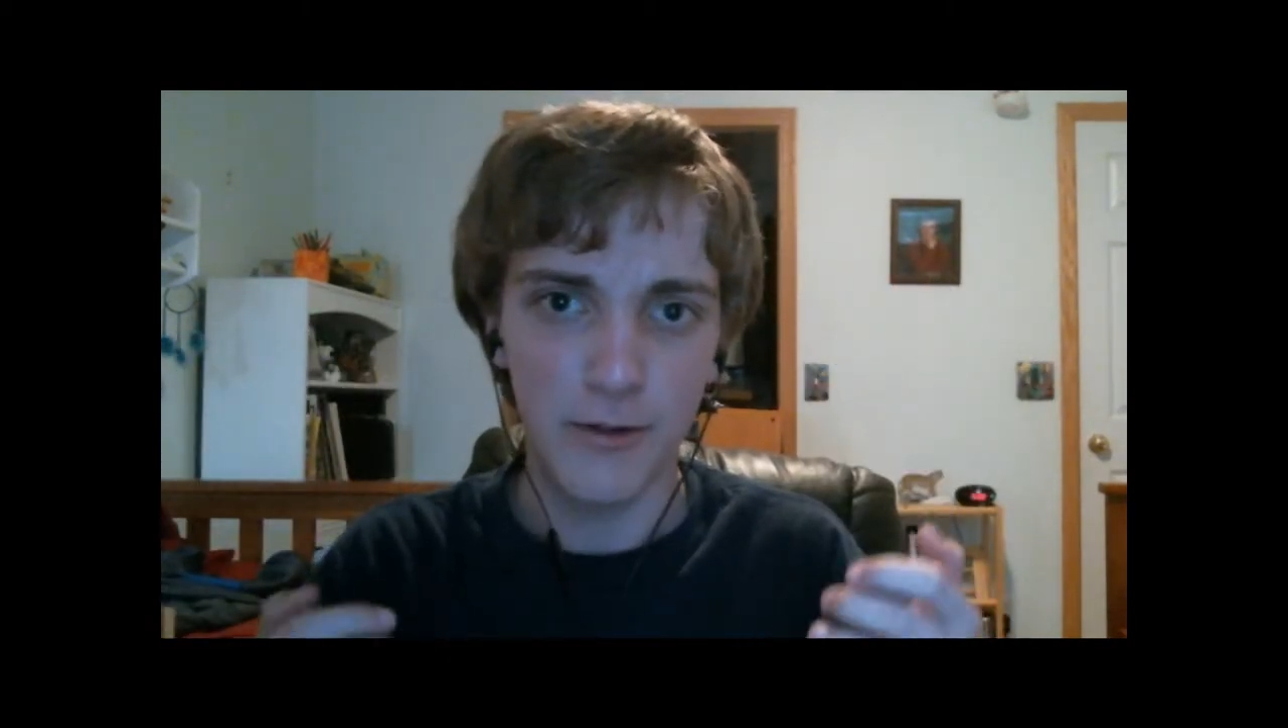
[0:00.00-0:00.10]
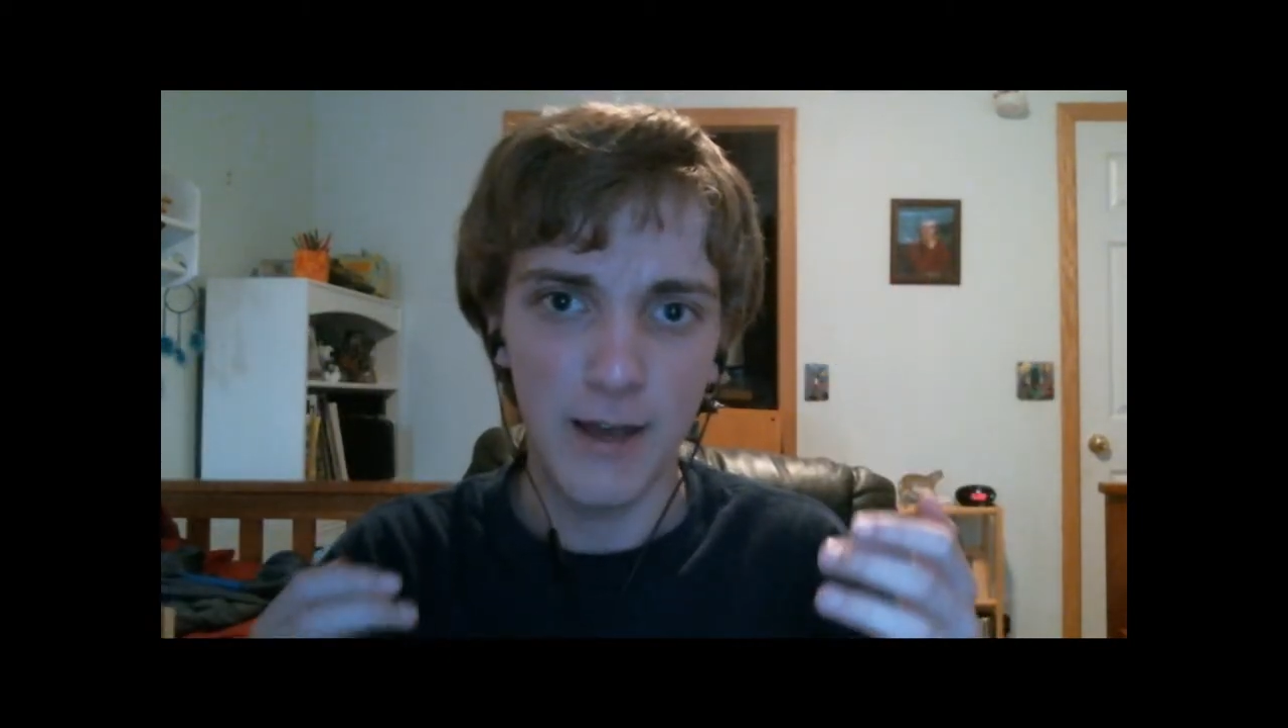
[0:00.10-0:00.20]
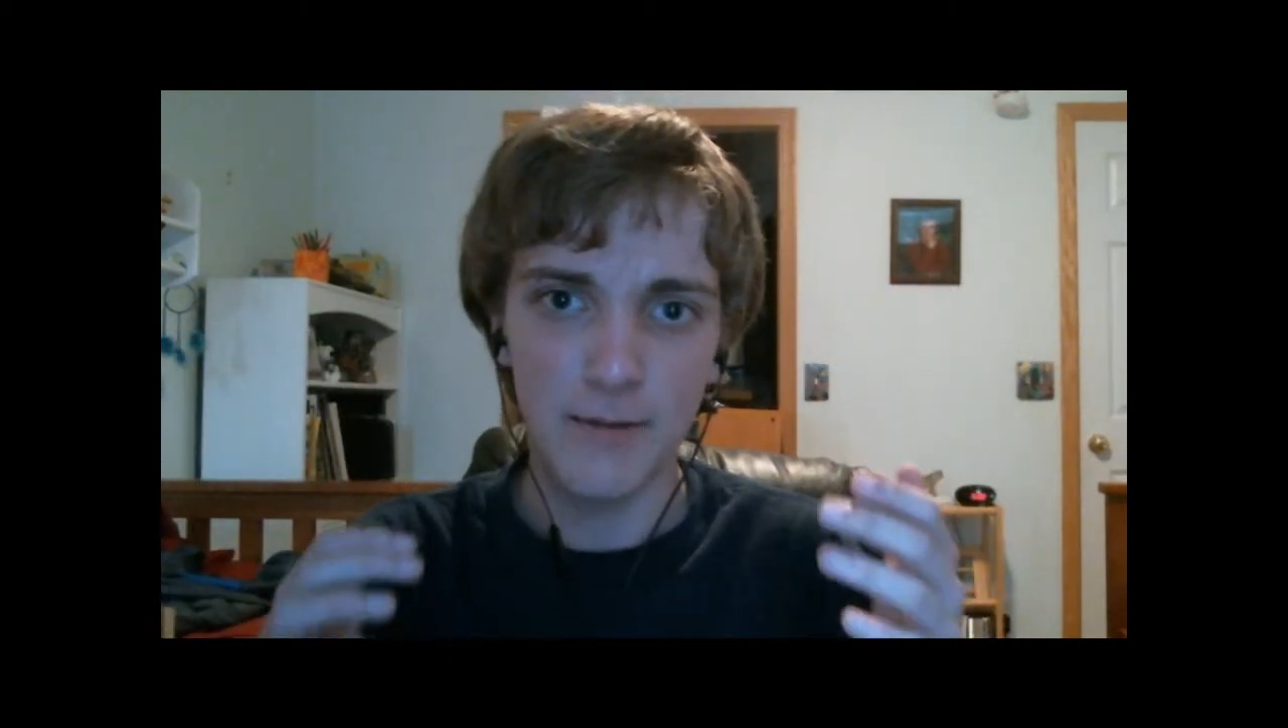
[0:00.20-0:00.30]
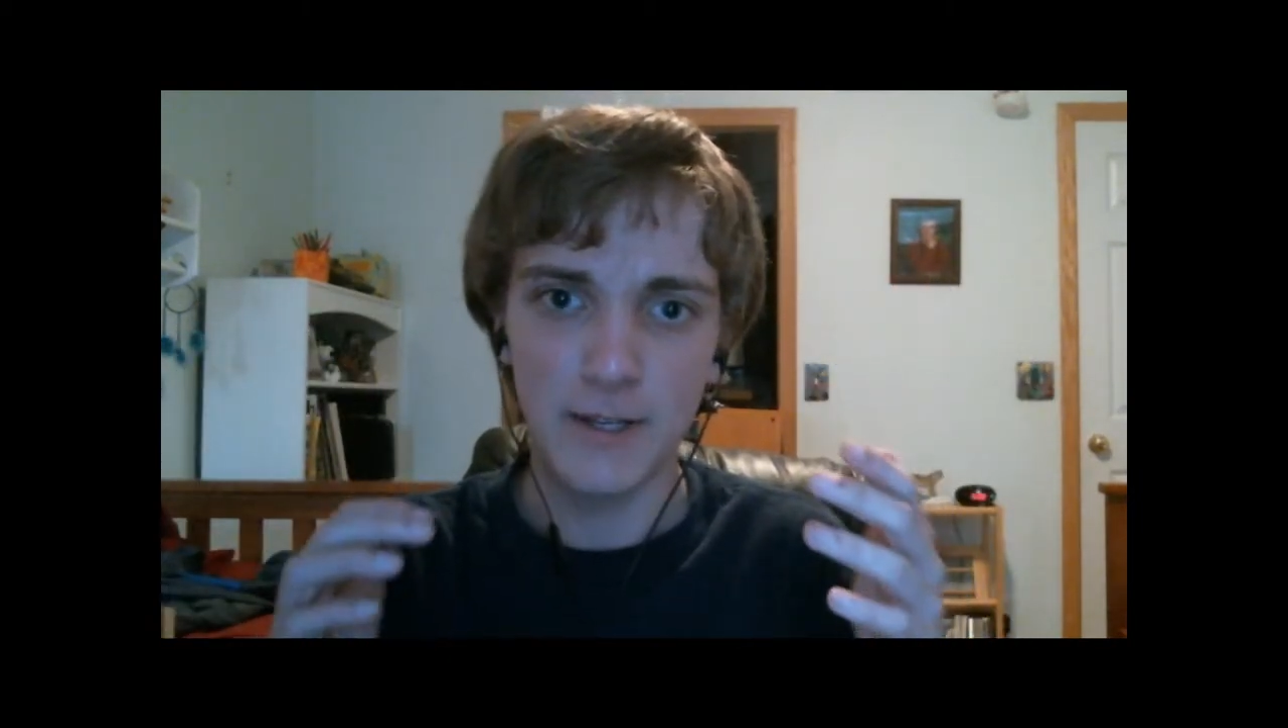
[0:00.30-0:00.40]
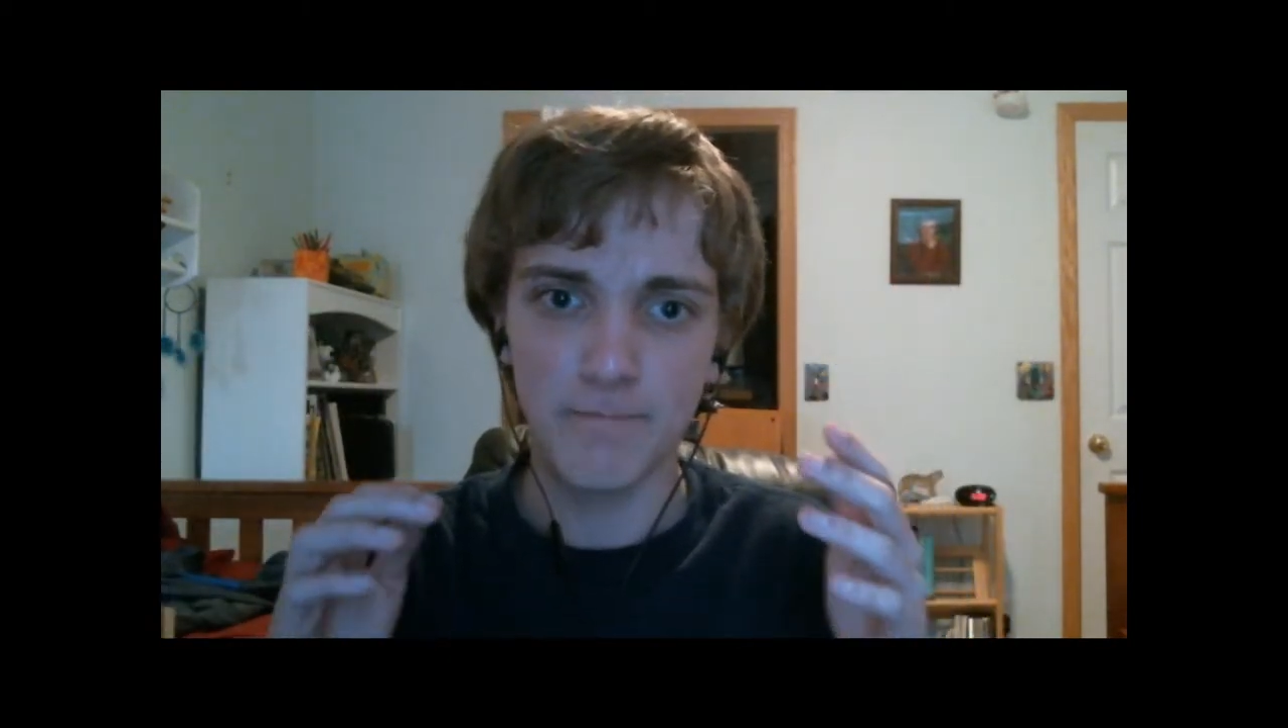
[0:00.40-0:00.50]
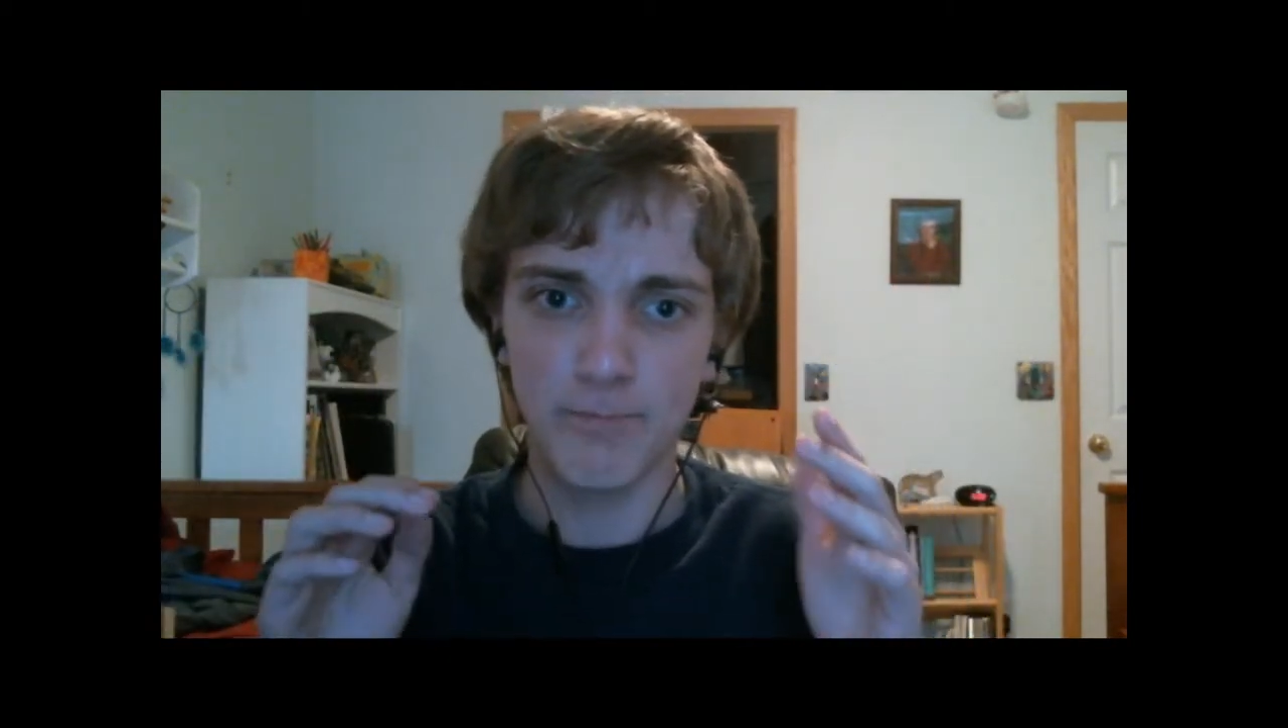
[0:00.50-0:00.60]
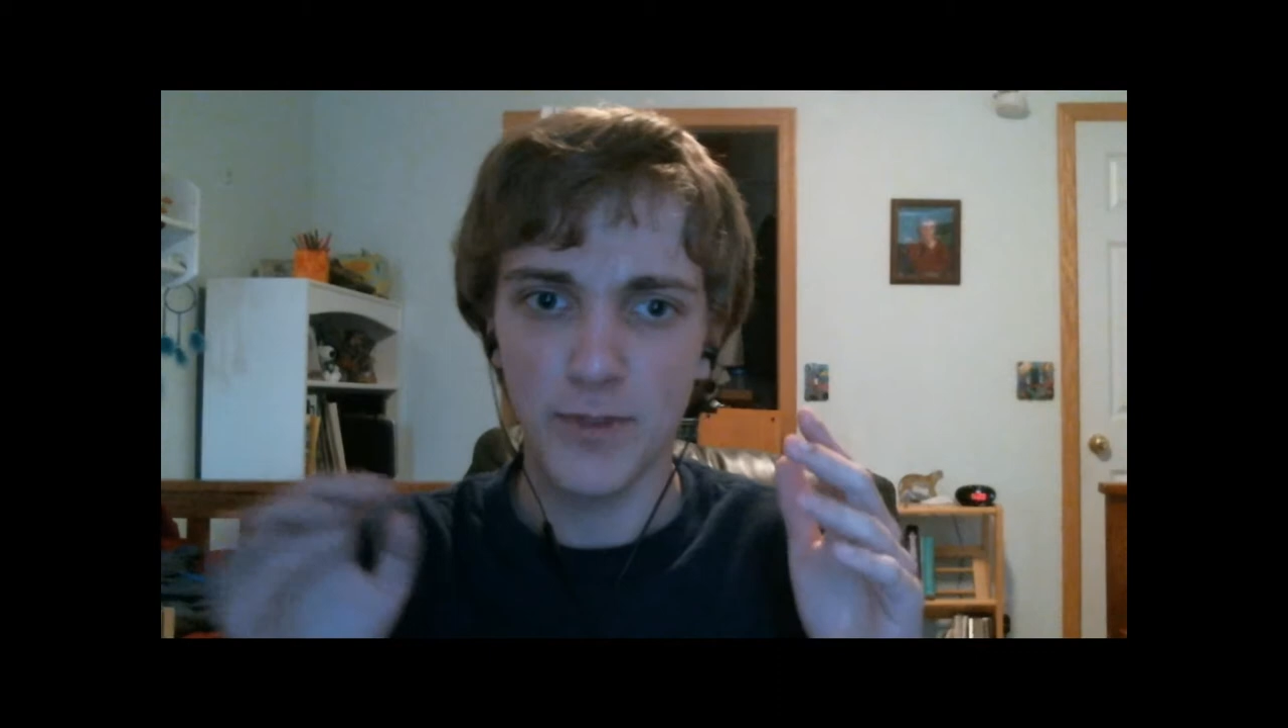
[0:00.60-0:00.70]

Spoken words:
I mean,